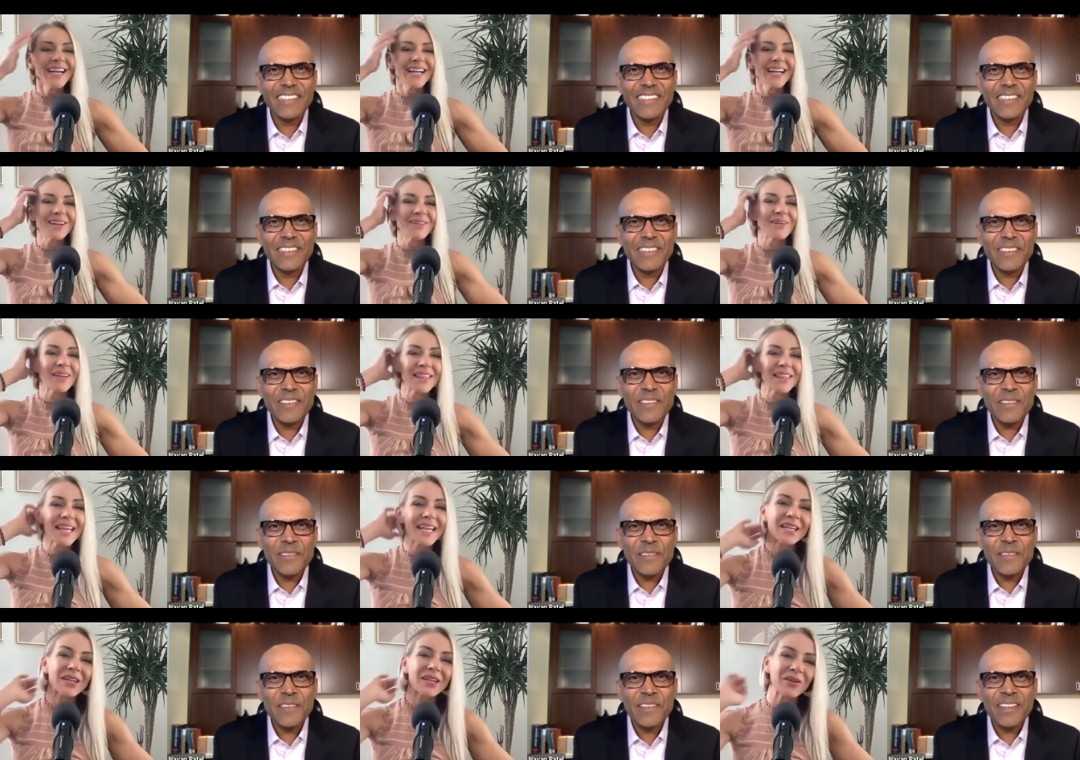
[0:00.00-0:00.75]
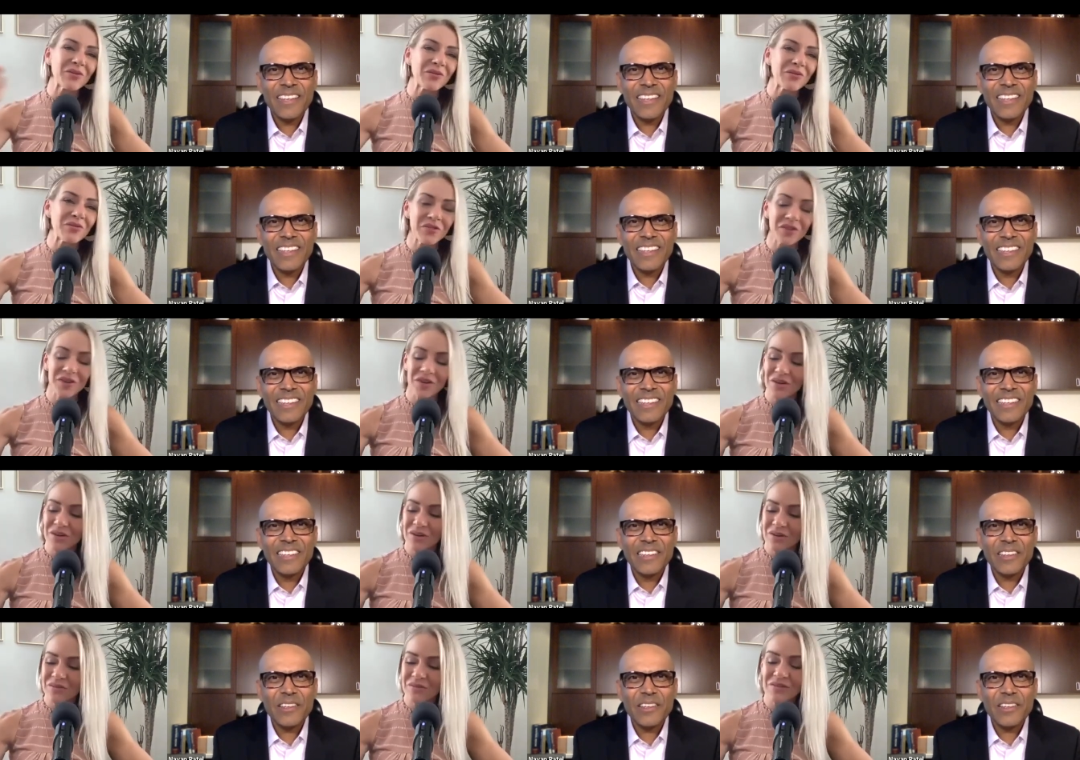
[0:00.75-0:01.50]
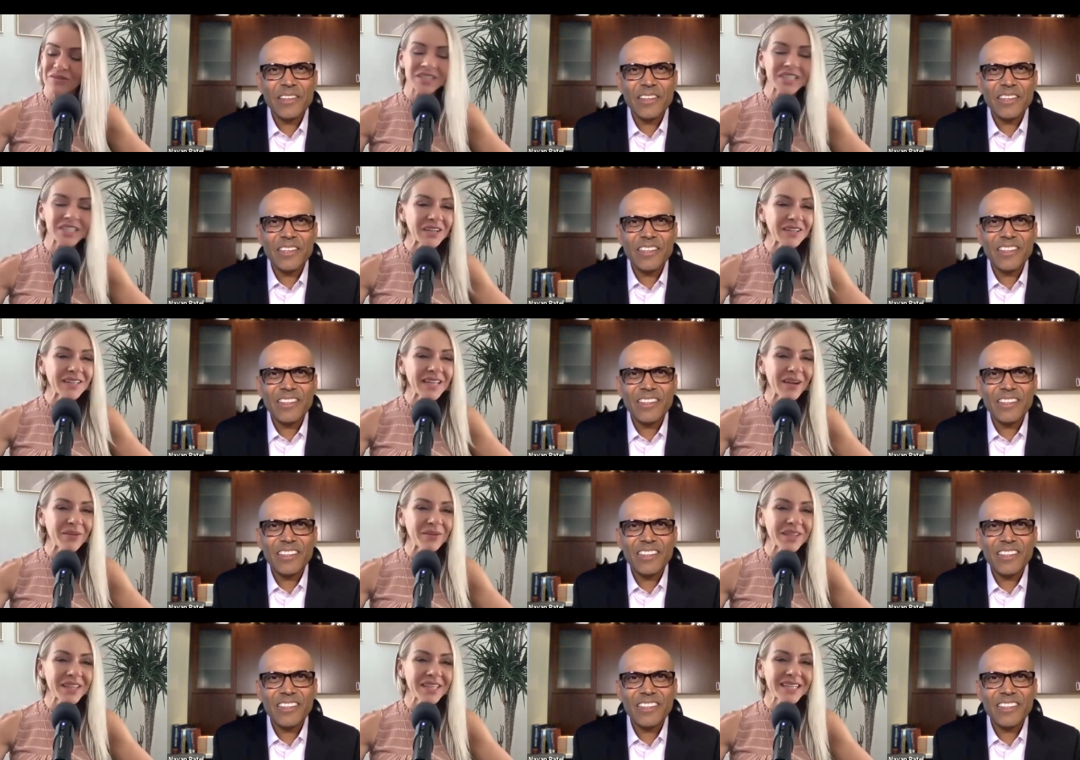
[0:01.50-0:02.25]
Speaker 1: anyway thank you for for sharing
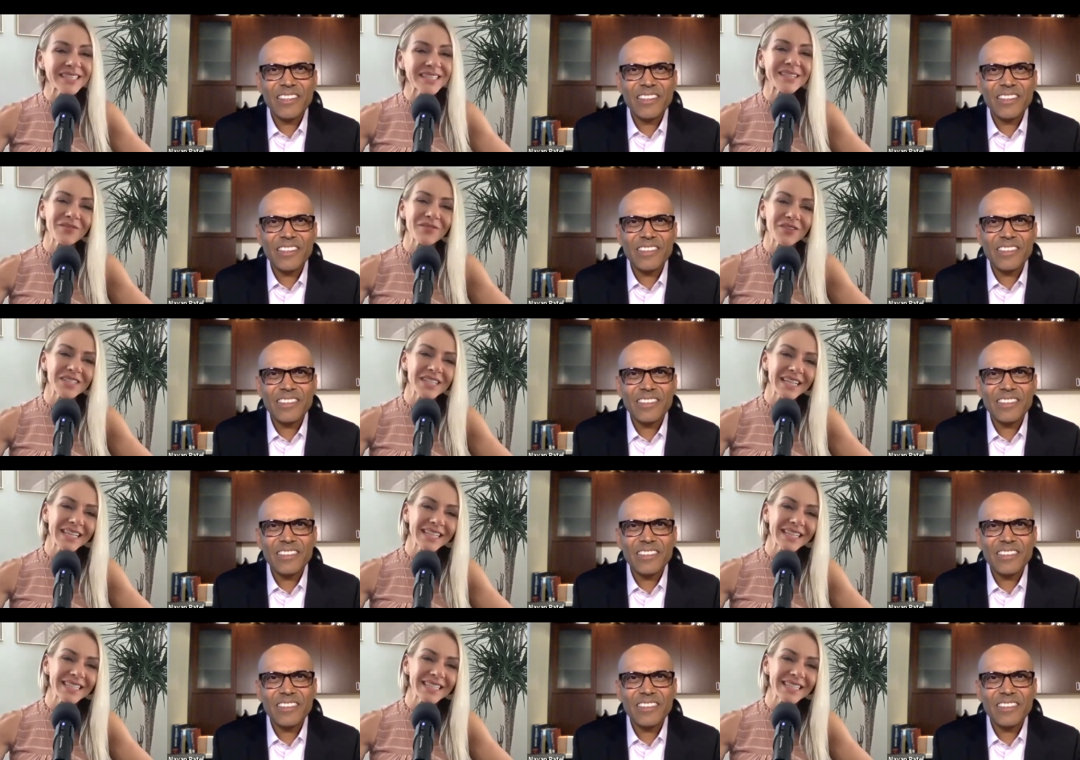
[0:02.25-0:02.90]
that with us and for taking the